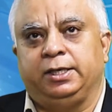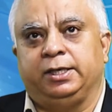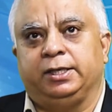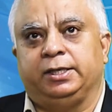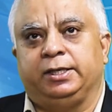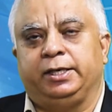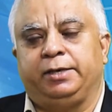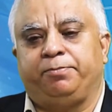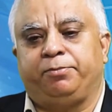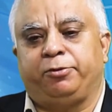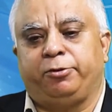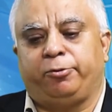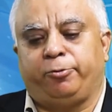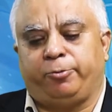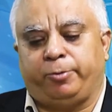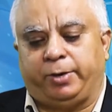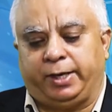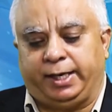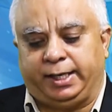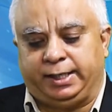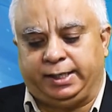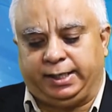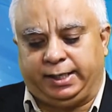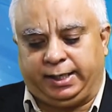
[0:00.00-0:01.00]
They
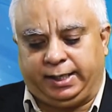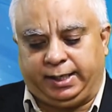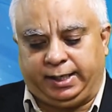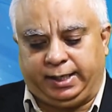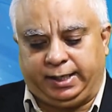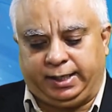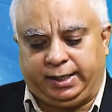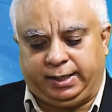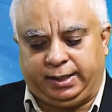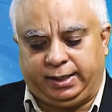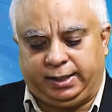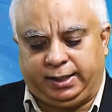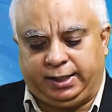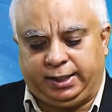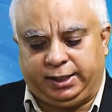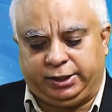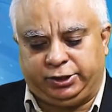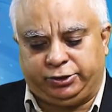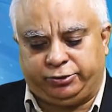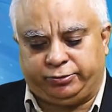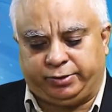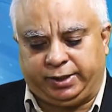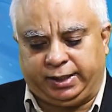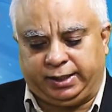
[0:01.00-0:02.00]
provide a
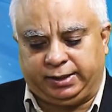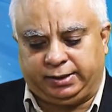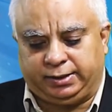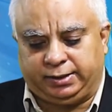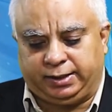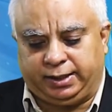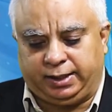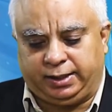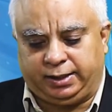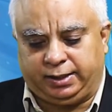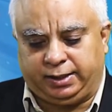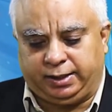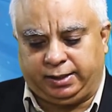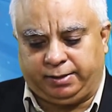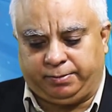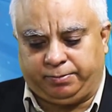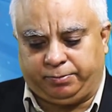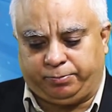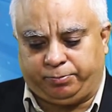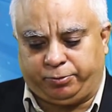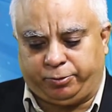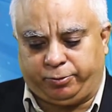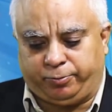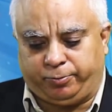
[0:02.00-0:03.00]
heat tracing. They
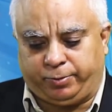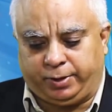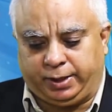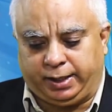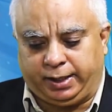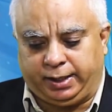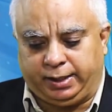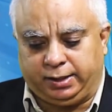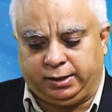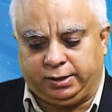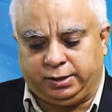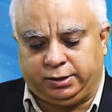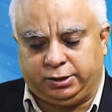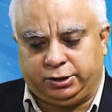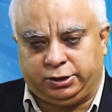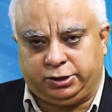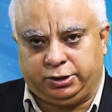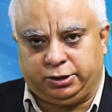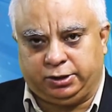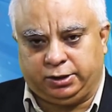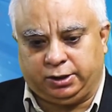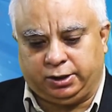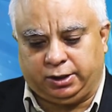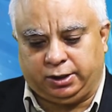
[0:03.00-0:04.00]
provide
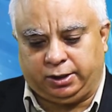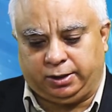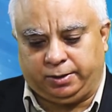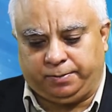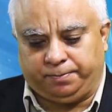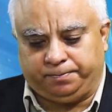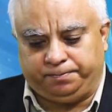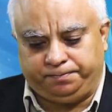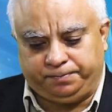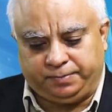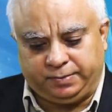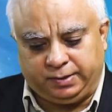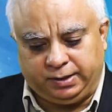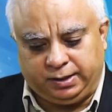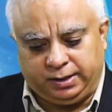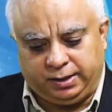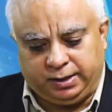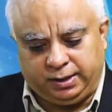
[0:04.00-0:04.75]
to